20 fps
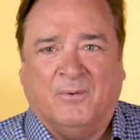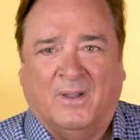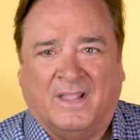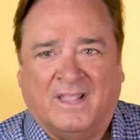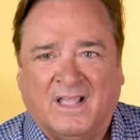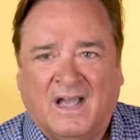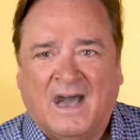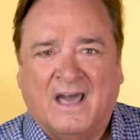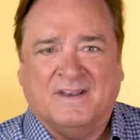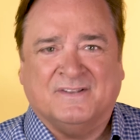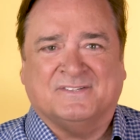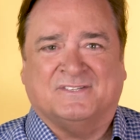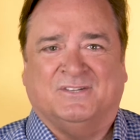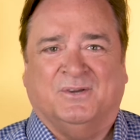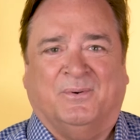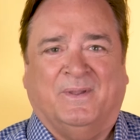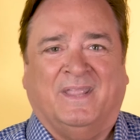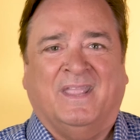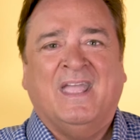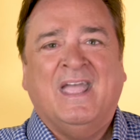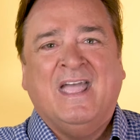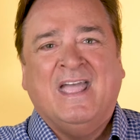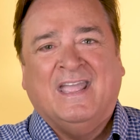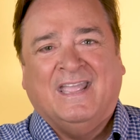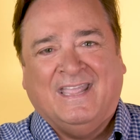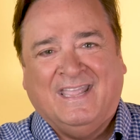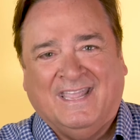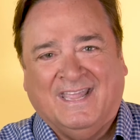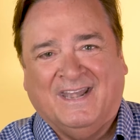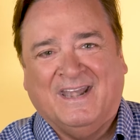what God is doing
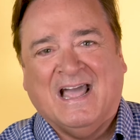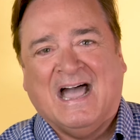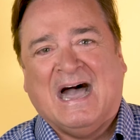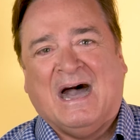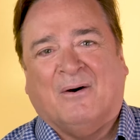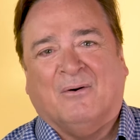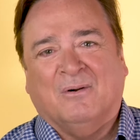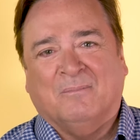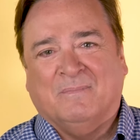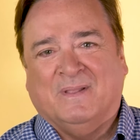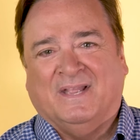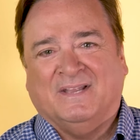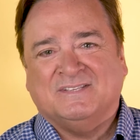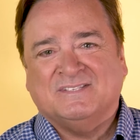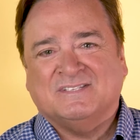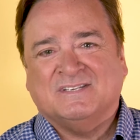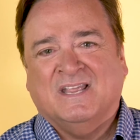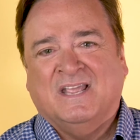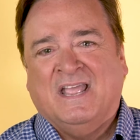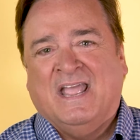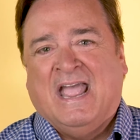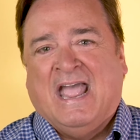in our midst.